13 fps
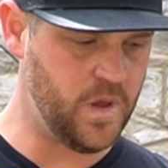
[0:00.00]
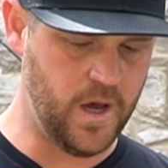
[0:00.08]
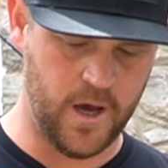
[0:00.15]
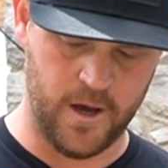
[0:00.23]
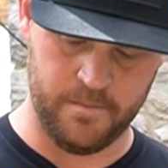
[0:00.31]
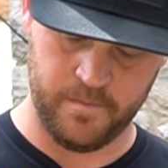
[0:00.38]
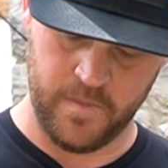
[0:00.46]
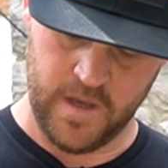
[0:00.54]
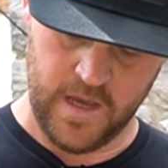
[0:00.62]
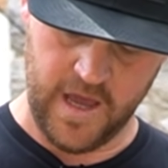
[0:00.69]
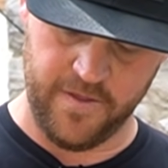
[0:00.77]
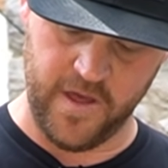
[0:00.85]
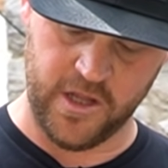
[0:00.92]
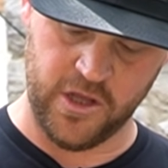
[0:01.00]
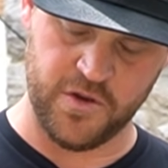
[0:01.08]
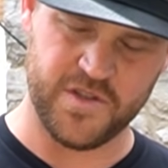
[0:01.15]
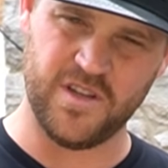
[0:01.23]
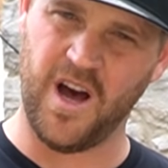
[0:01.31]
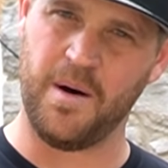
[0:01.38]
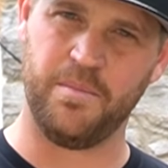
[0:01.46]
Um, and then
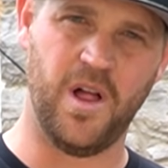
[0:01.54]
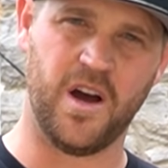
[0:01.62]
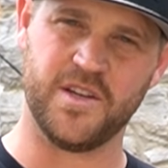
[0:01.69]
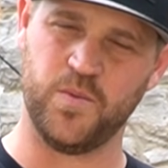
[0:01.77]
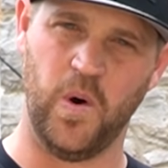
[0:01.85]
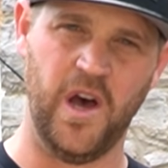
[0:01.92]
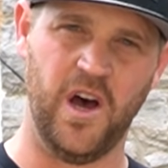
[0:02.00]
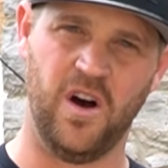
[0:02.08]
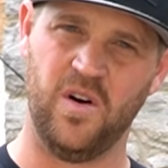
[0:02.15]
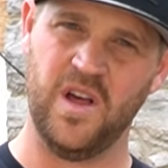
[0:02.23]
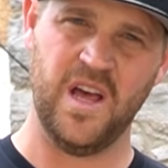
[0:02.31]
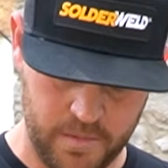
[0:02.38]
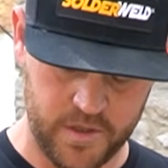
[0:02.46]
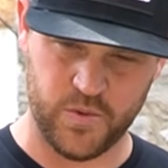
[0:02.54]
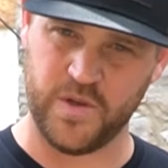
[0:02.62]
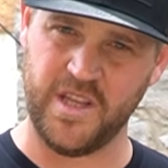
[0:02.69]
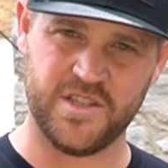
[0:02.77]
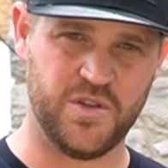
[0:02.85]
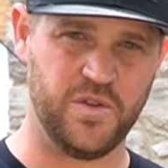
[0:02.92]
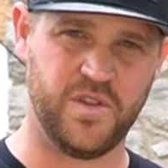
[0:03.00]
using the hot block as well. Between
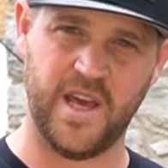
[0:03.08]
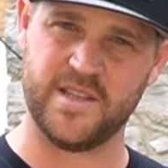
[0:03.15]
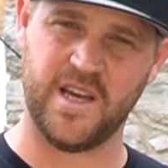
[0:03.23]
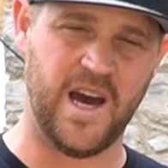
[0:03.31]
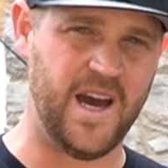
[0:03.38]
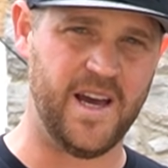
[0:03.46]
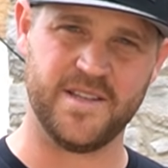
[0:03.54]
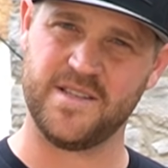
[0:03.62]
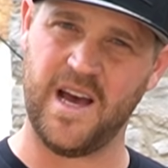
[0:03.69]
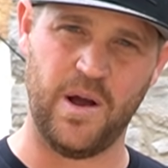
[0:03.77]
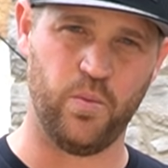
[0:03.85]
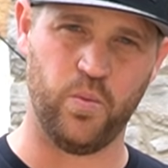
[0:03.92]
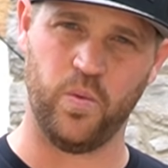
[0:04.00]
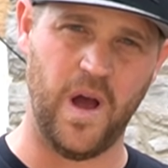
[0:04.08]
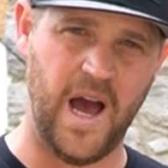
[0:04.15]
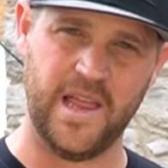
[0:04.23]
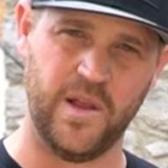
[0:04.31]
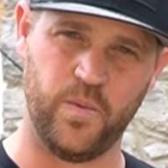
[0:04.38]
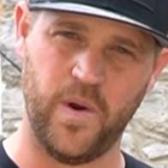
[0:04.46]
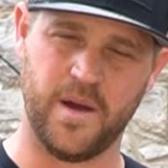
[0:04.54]
these two things, guys, I
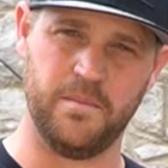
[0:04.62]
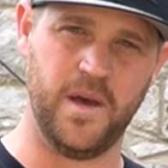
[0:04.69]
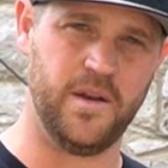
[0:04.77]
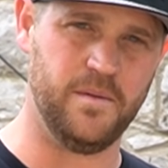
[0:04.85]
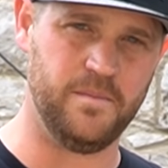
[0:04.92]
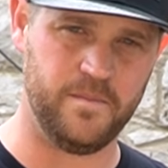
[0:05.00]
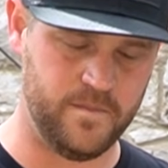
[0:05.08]
highly recommend them.